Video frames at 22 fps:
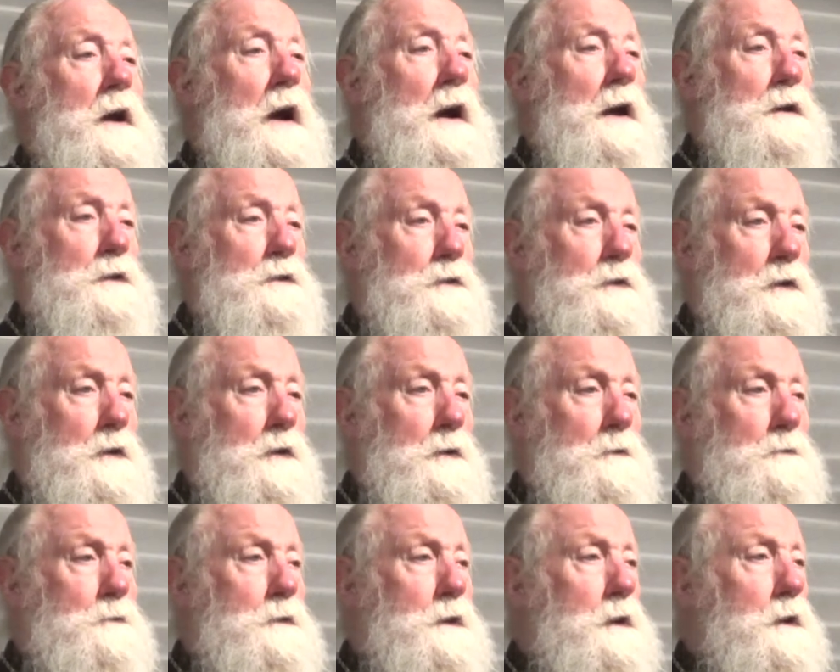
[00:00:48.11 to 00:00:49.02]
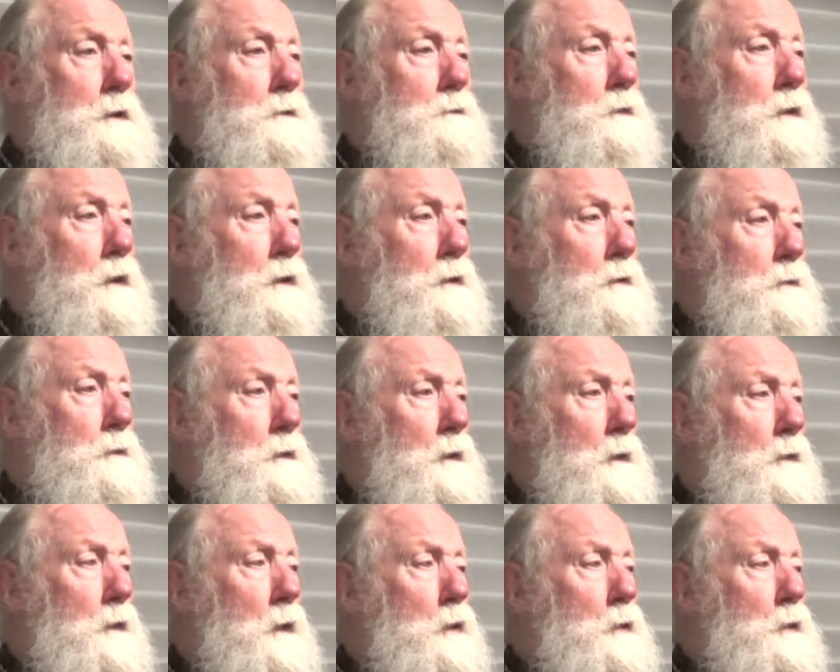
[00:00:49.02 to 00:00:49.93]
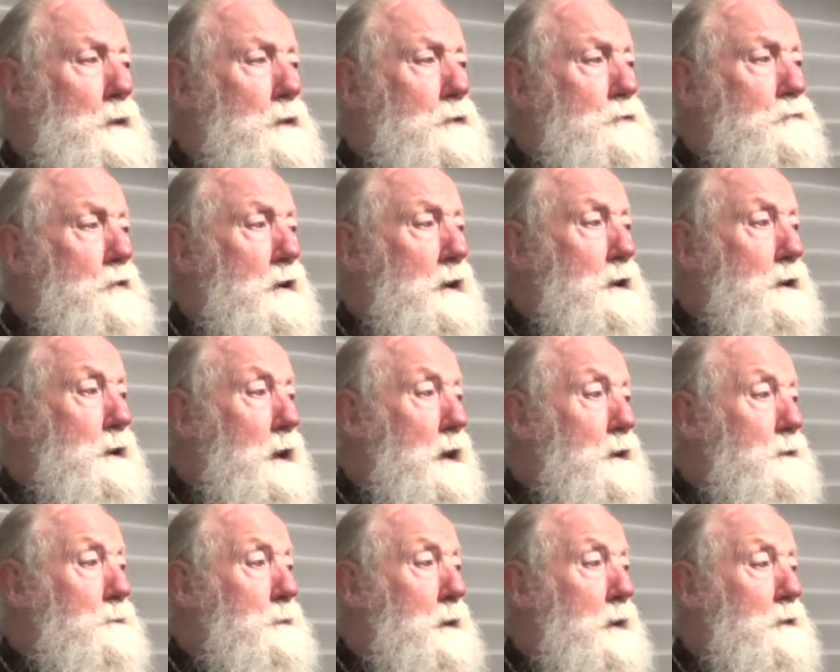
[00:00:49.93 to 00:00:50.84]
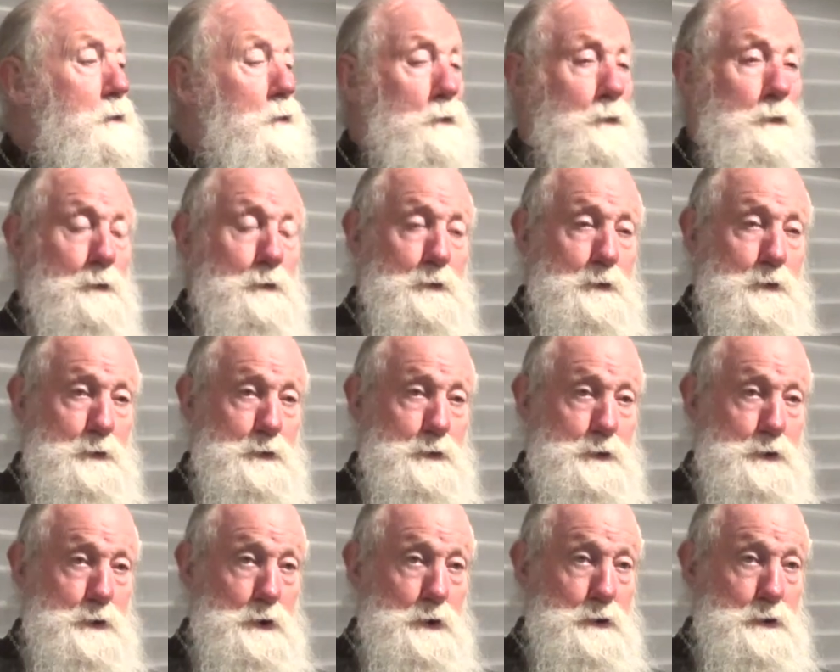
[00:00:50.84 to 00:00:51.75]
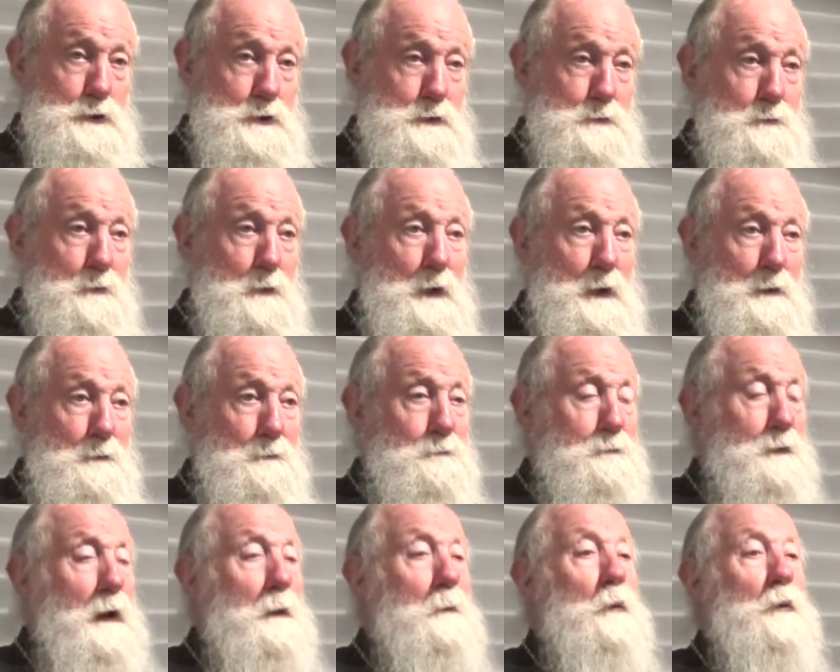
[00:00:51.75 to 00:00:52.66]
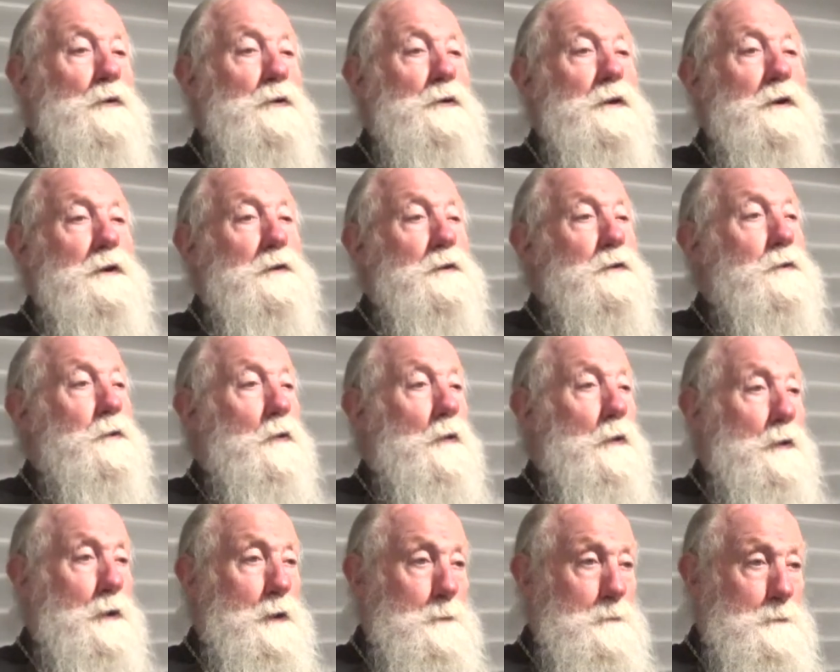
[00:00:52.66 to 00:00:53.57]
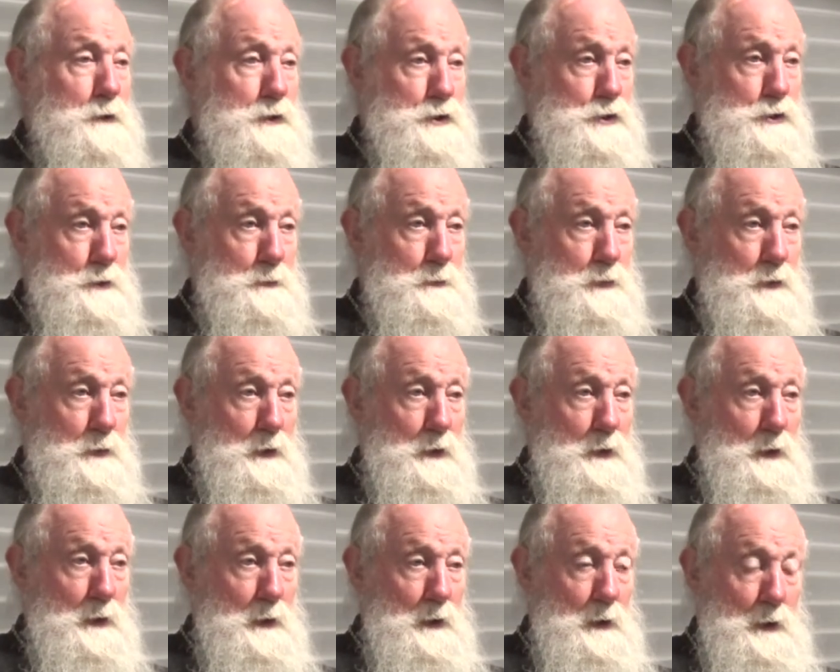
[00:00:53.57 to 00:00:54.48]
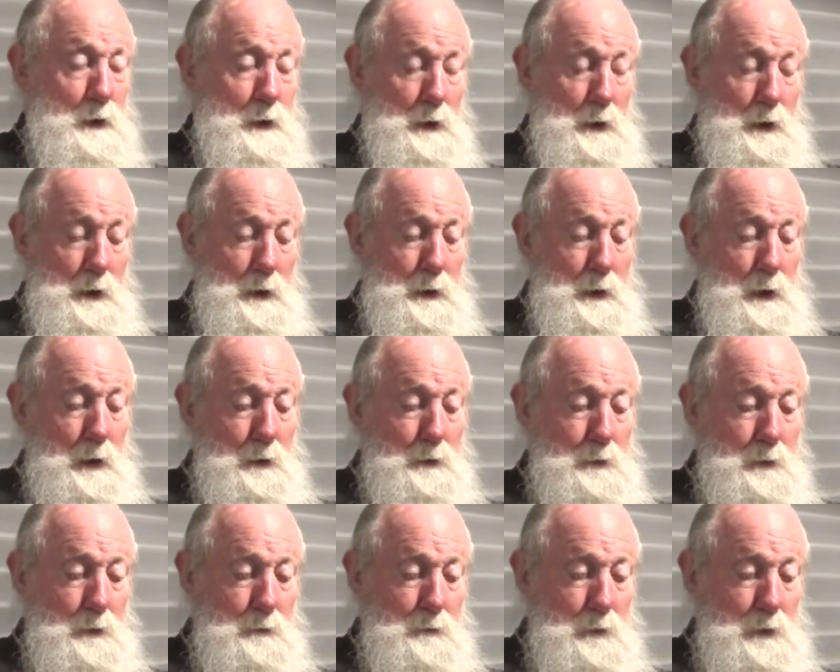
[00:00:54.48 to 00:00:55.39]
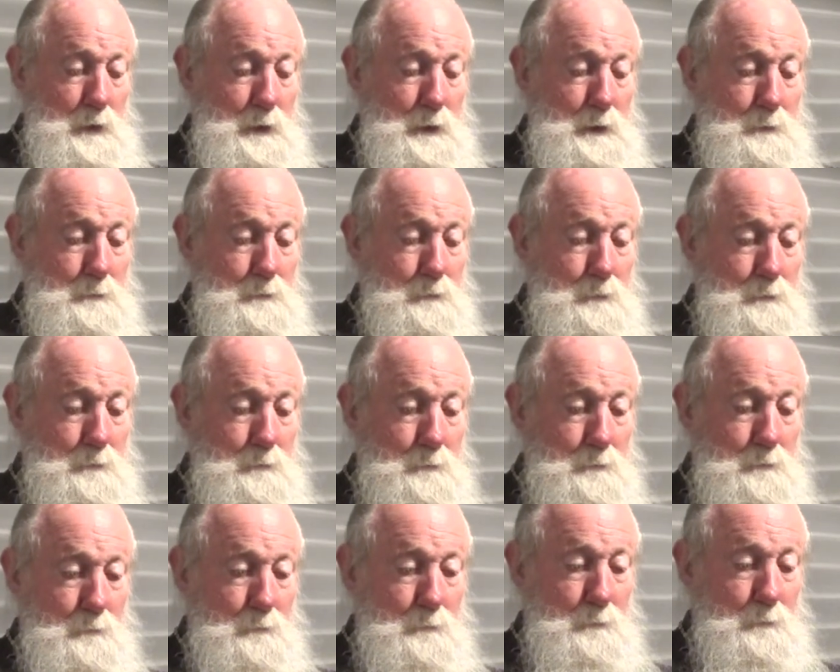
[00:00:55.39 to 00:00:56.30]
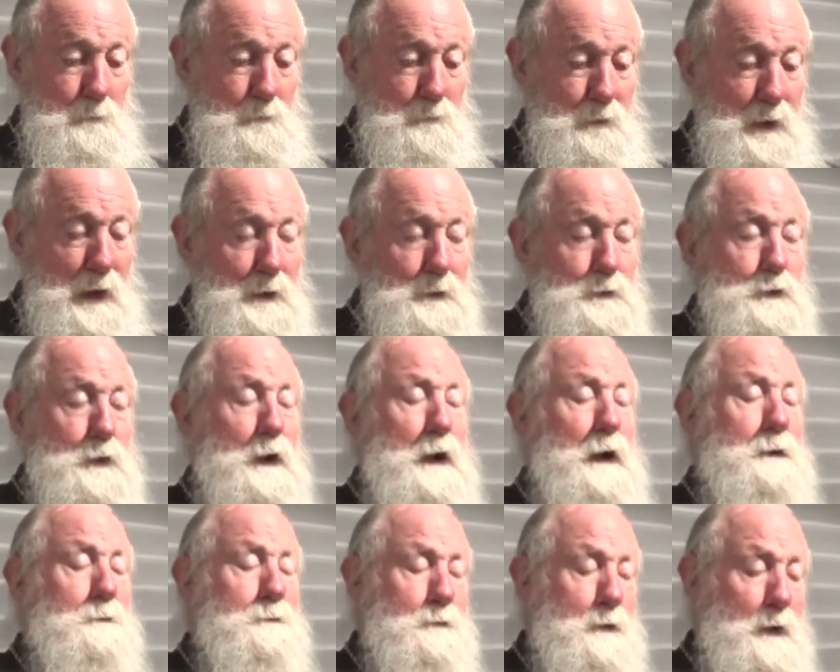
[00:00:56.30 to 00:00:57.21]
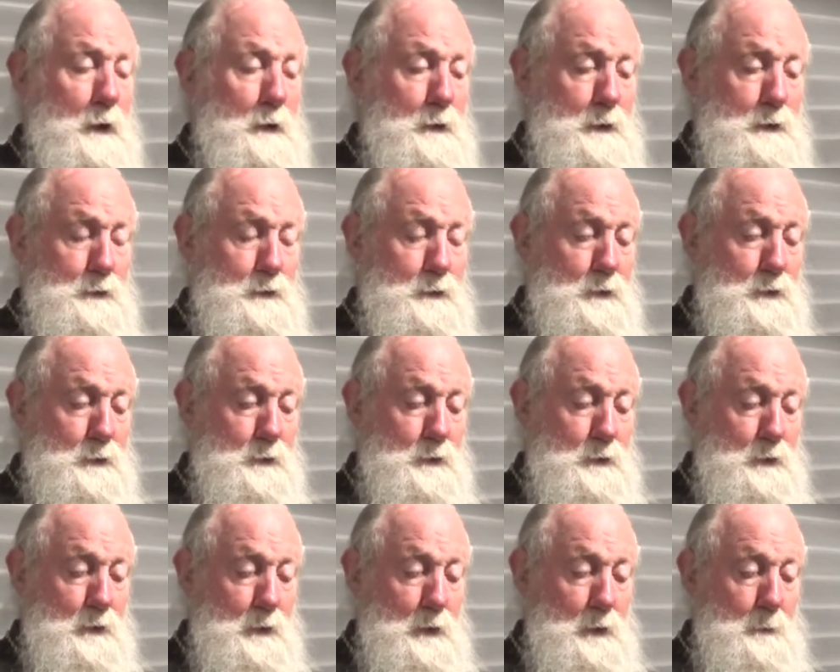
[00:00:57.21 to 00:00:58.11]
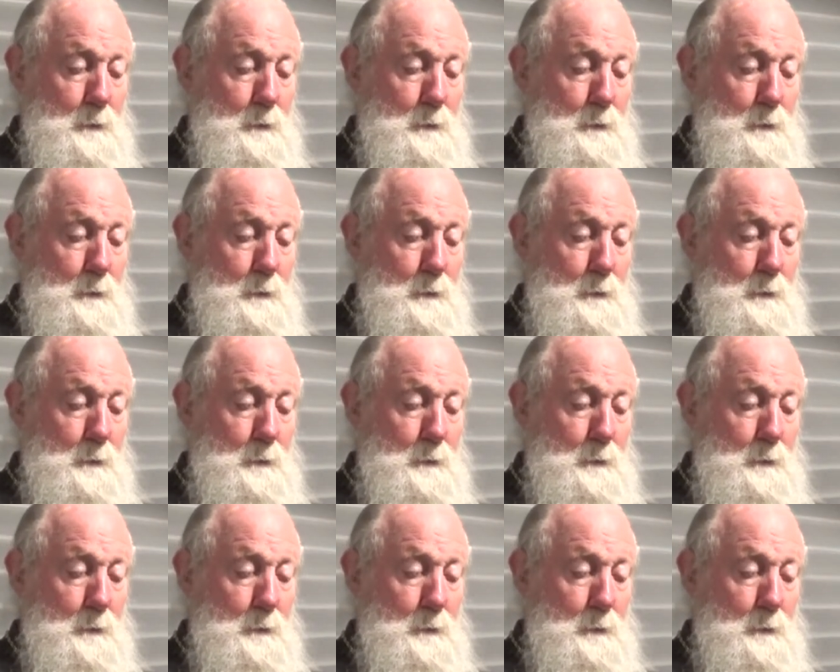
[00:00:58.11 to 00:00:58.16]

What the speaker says: Isaac of Nineveh, though he's recognized by the Orthodox Church, in fact was an Nestorian bishop. Now, the facts that I found is that